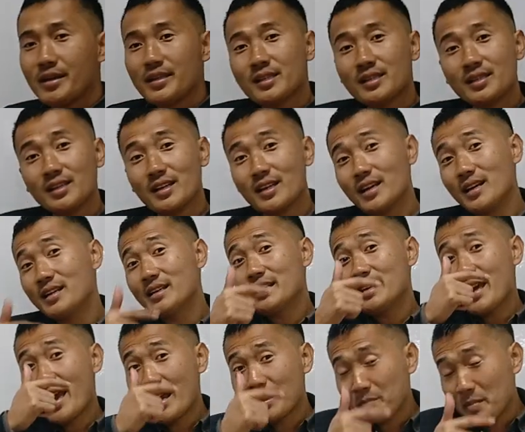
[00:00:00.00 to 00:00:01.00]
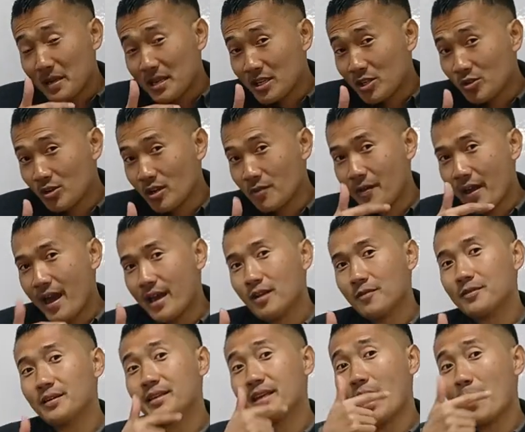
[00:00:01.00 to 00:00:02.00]
is the administrative head
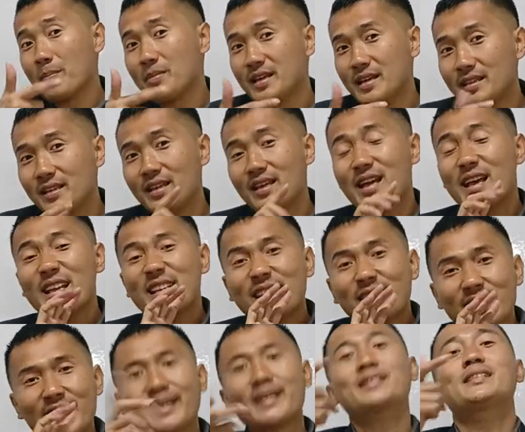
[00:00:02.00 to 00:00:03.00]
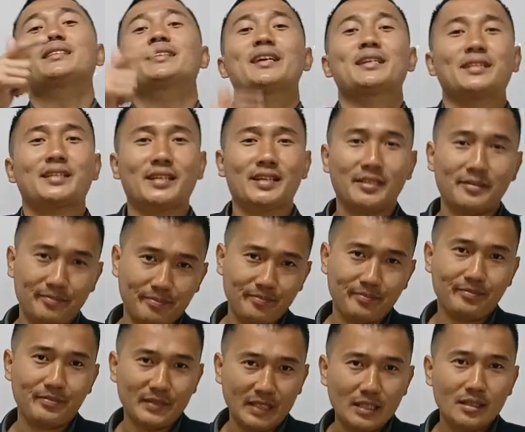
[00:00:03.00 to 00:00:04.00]
of the cabinet secretariat.
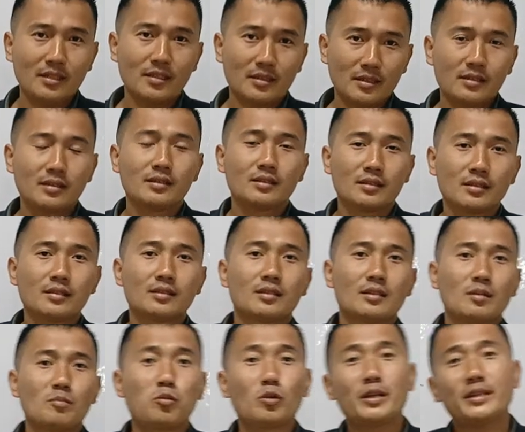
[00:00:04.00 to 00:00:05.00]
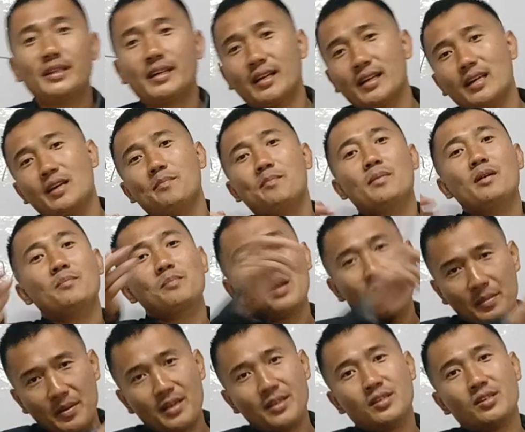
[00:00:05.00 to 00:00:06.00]
Politically,
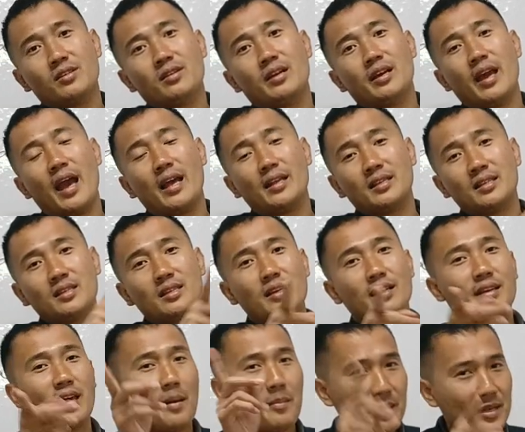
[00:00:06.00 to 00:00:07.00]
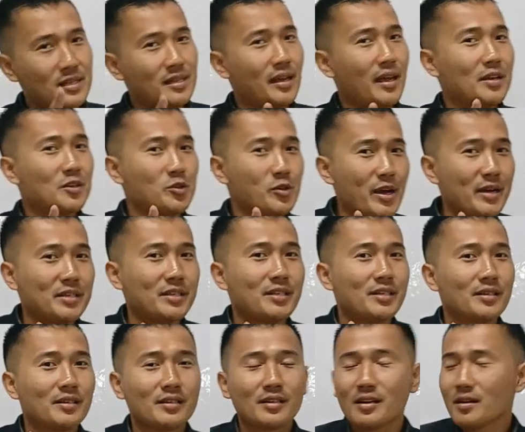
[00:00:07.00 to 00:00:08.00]
prime minister heads the cabinet secretariat,
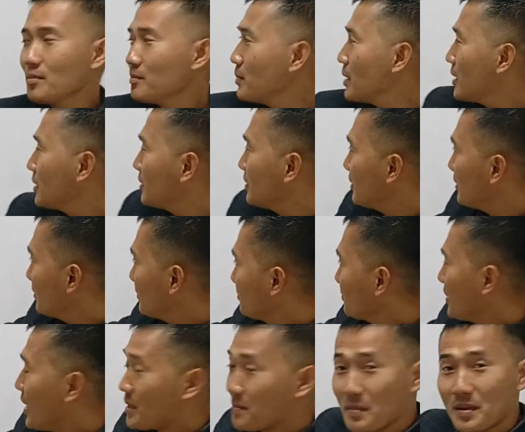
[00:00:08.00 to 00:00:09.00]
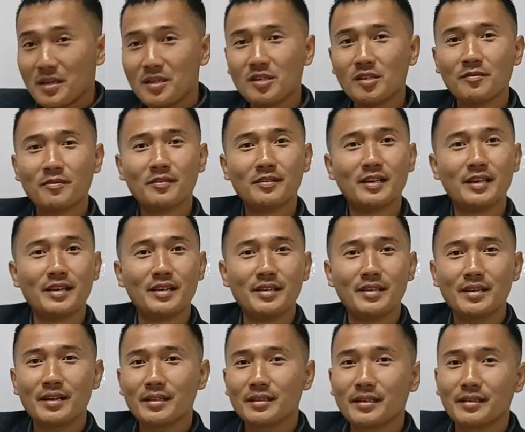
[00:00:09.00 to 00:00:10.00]
but
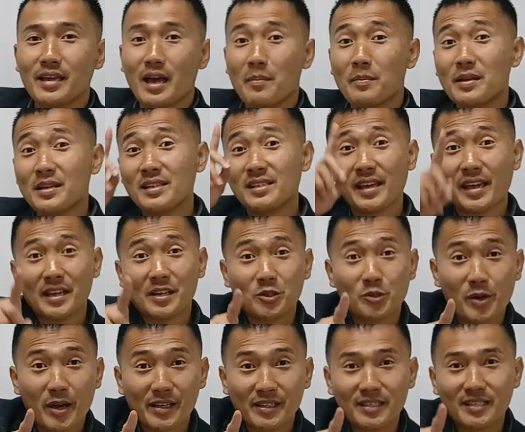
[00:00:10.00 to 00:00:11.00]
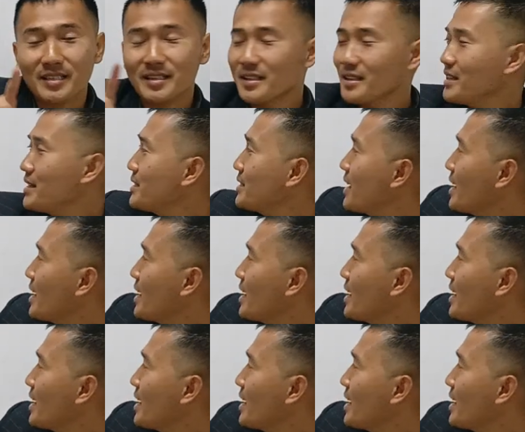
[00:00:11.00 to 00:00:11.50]
administratively, the cabinet secretariat is